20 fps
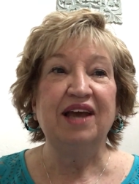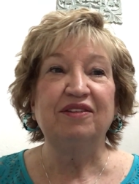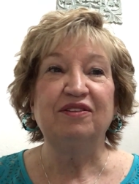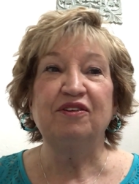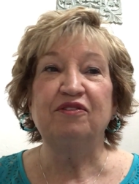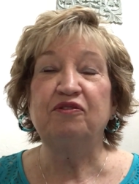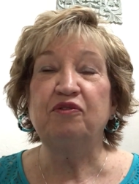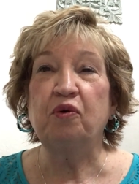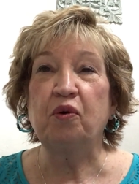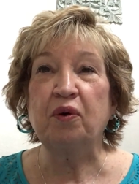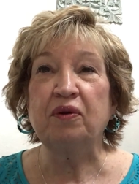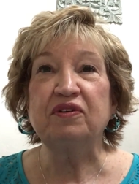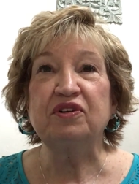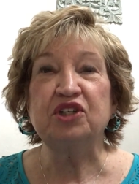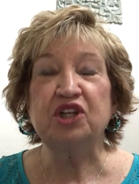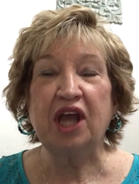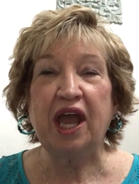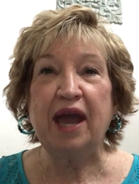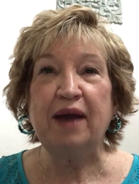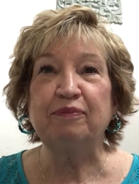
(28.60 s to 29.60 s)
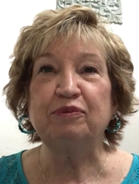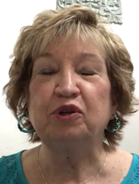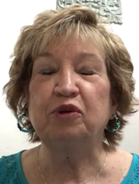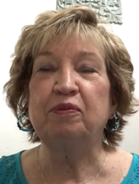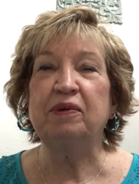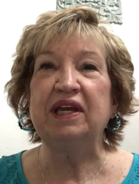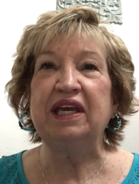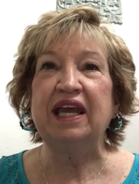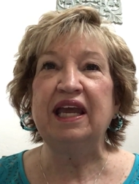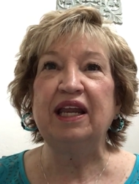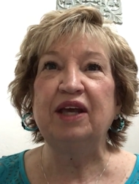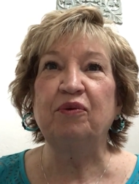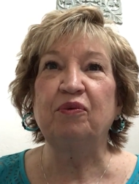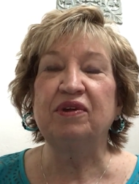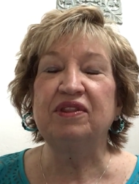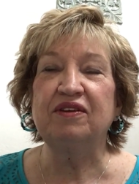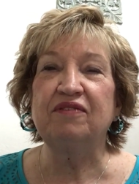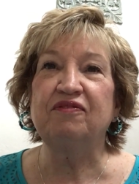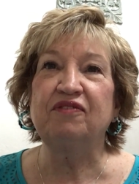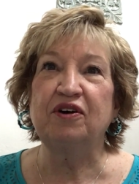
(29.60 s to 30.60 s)
the fourth chapter, beginning
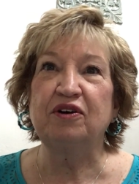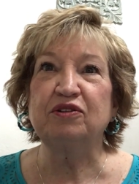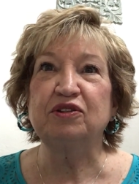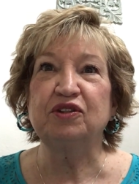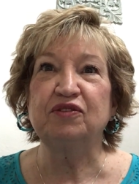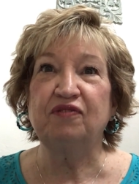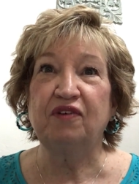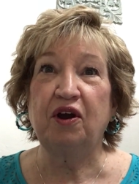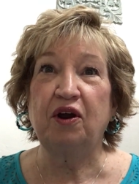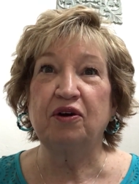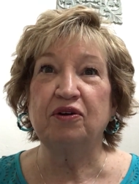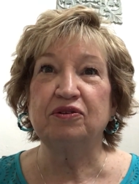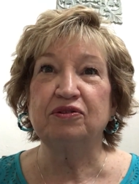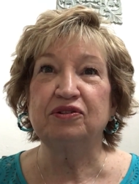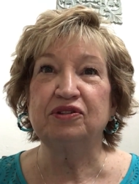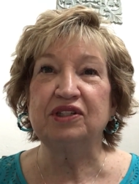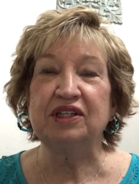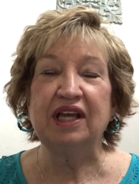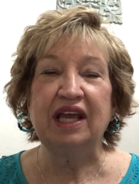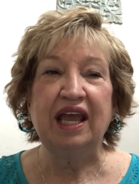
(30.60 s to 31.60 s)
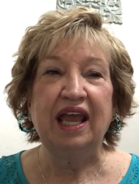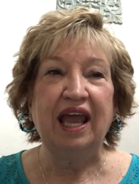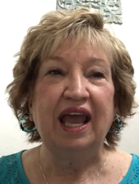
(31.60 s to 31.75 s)
with the first verse.